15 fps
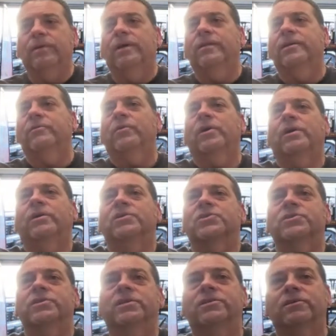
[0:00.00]
I think we all
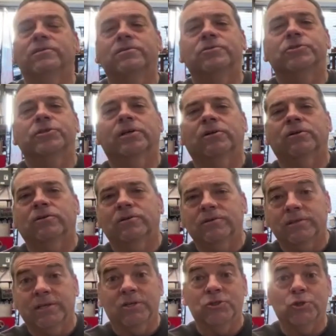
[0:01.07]
just need to chill
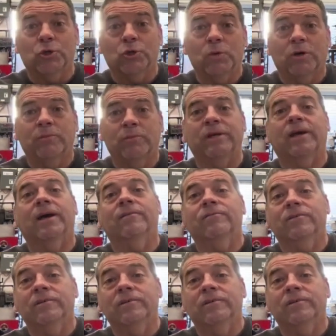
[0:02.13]
and enjoy what we have.